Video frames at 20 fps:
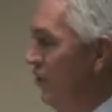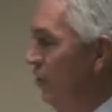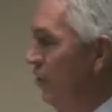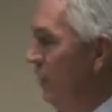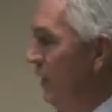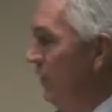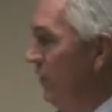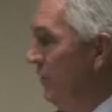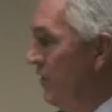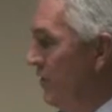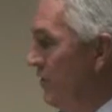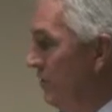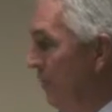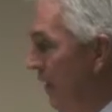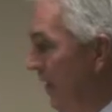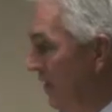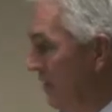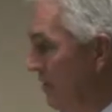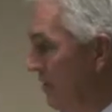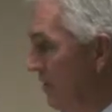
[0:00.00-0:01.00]
to be
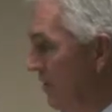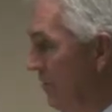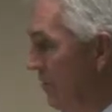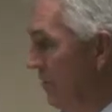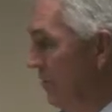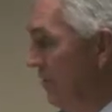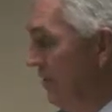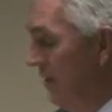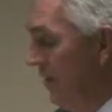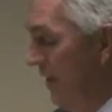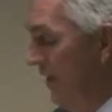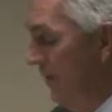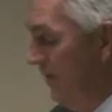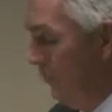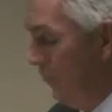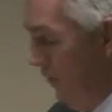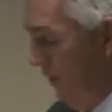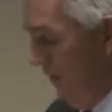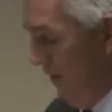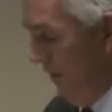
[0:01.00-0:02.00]
responsive and
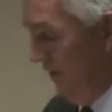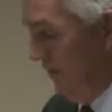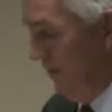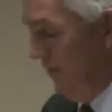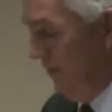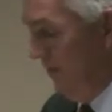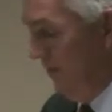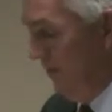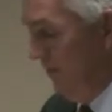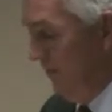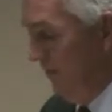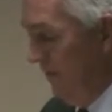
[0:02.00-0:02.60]
productive.